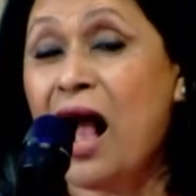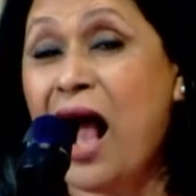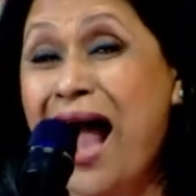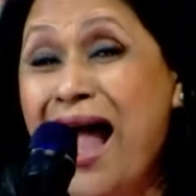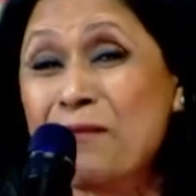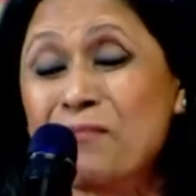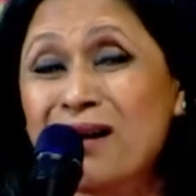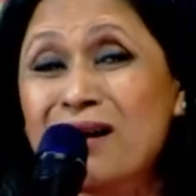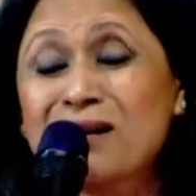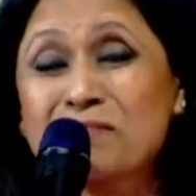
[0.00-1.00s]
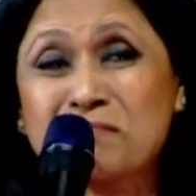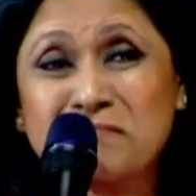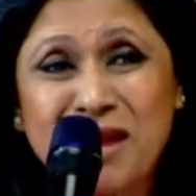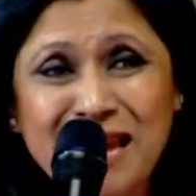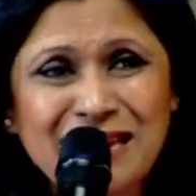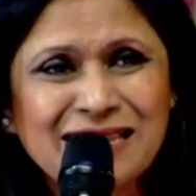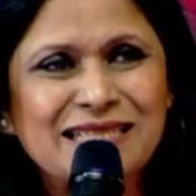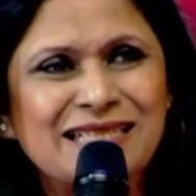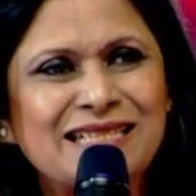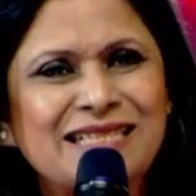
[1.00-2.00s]
I'm
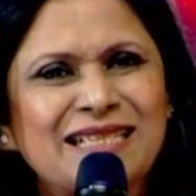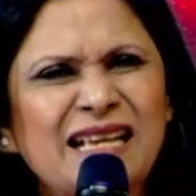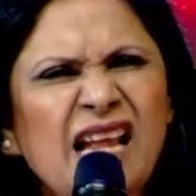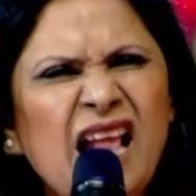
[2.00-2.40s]
amazed.